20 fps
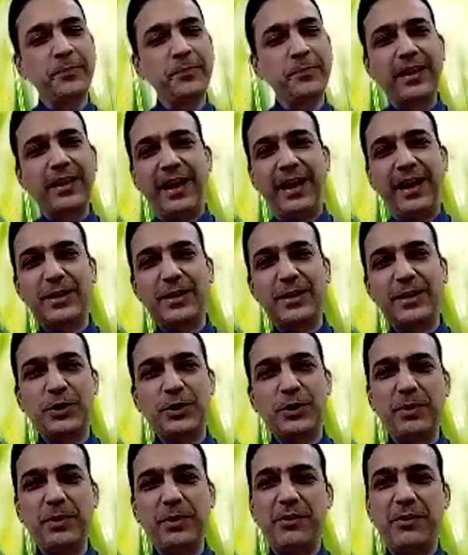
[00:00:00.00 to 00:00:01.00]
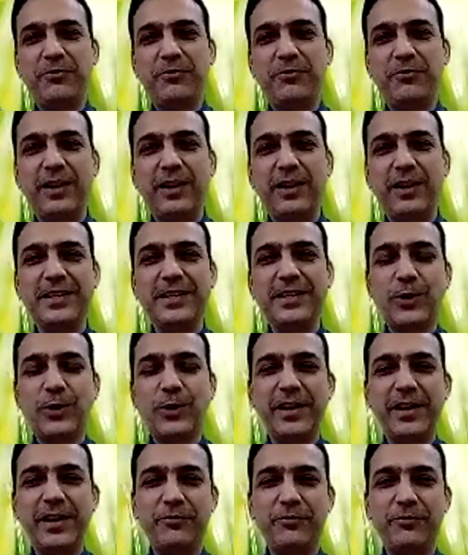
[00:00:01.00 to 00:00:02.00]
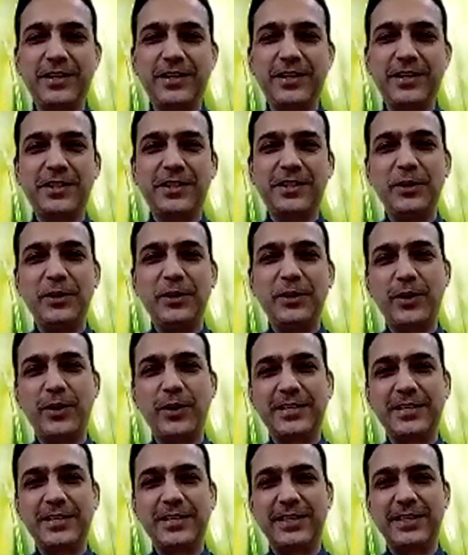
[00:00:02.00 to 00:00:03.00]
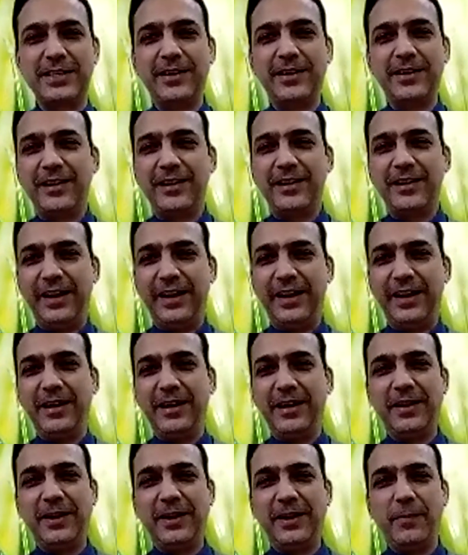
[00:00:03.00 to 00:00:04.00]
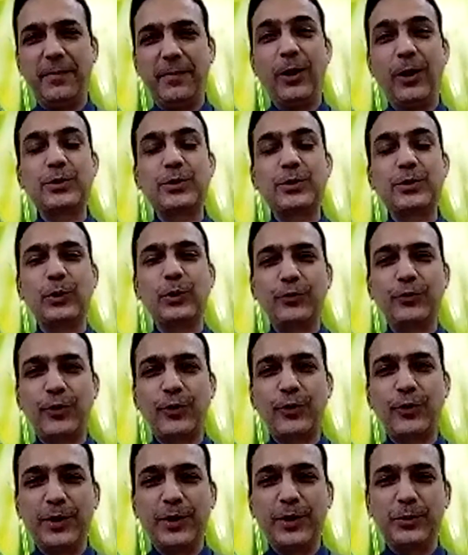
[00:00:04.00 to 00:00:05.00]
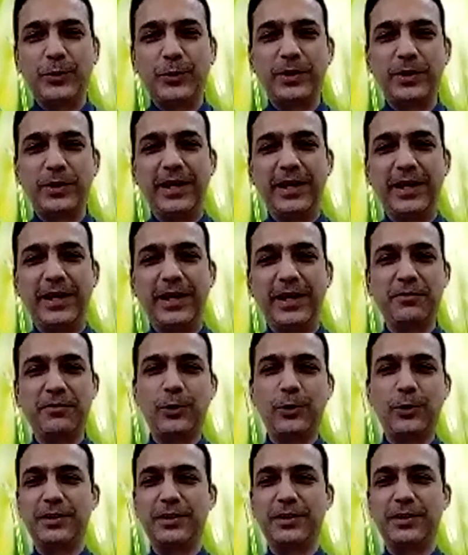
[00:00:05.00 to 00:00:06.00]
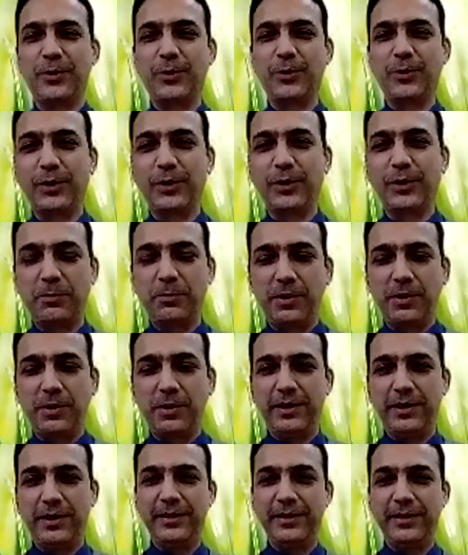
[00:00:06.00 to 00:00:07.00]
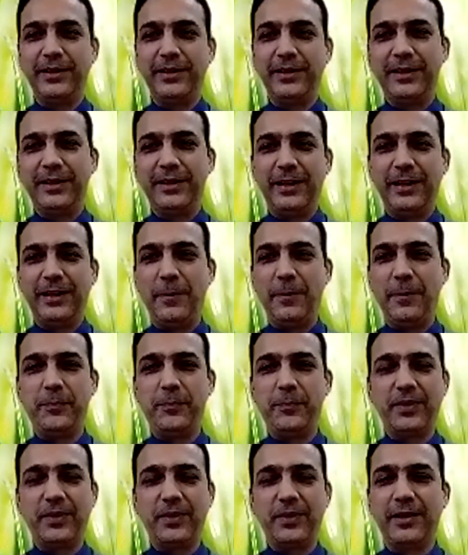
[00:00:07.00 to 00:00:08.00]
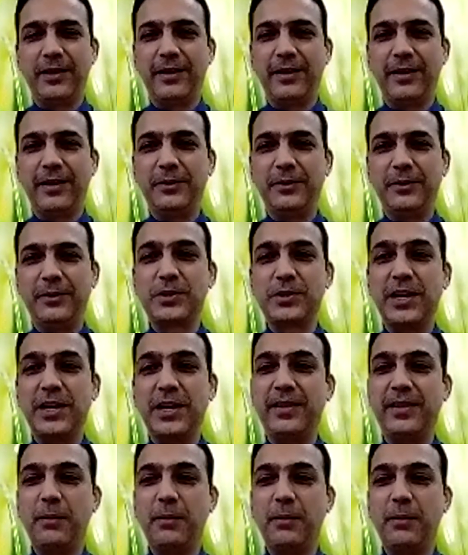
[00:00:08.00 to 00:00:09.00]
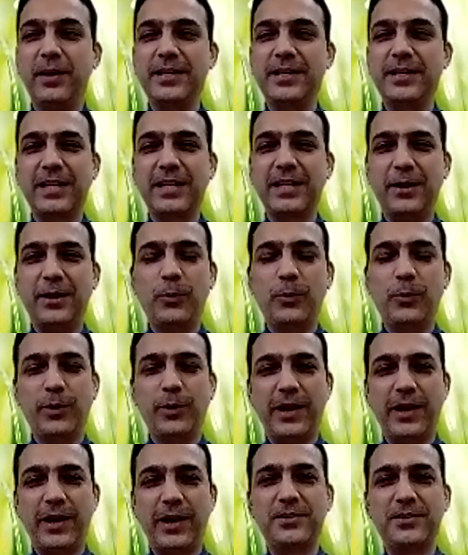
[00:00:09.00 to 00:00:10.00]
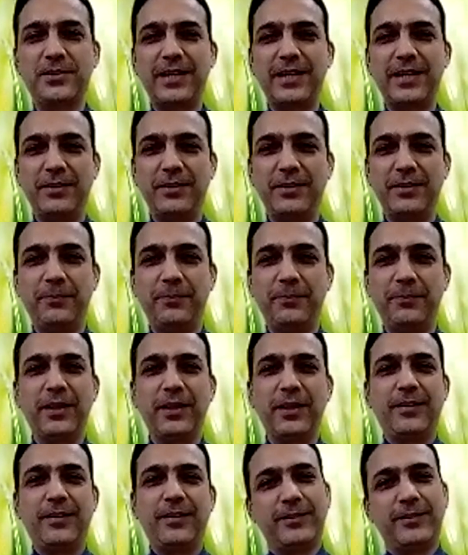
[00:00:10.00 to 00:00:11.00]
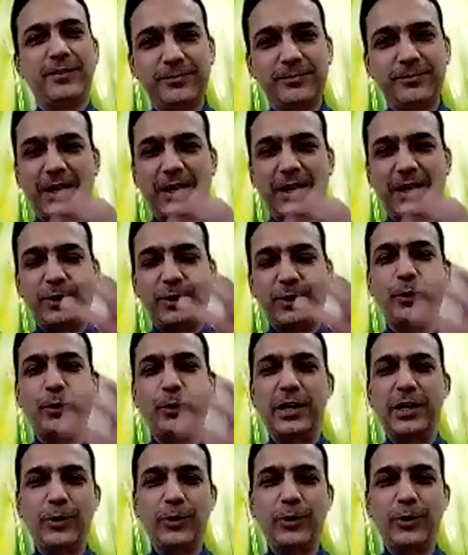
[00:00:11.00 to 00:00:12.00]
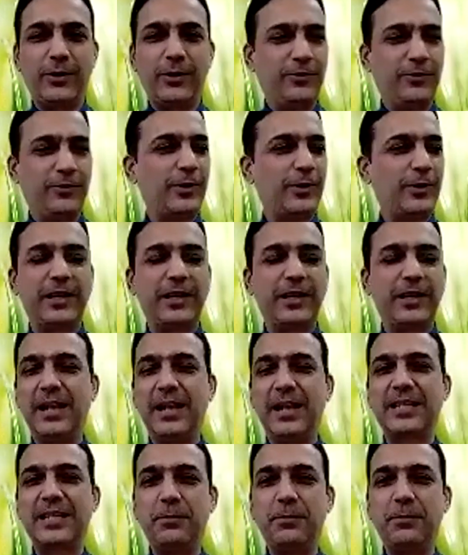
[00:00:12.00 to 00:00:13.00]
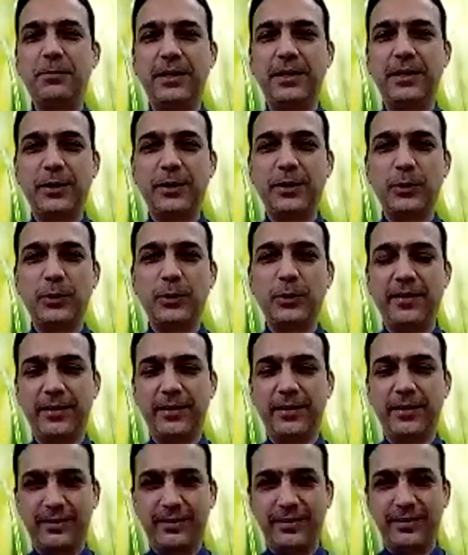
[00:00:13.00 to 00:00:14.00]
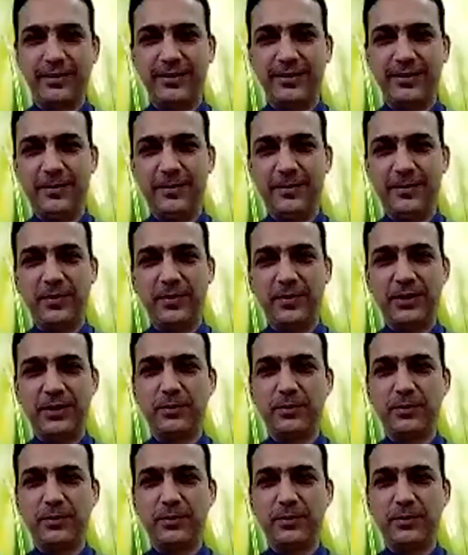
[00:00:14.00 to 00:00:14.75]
And it's going to be it's already a fun journey for us. And I also look forward to connecting with Dr. Arun, Dr. Paawan. Um, do share the numbers. I do want to kind of just have a to what talk of what else can be done together as we move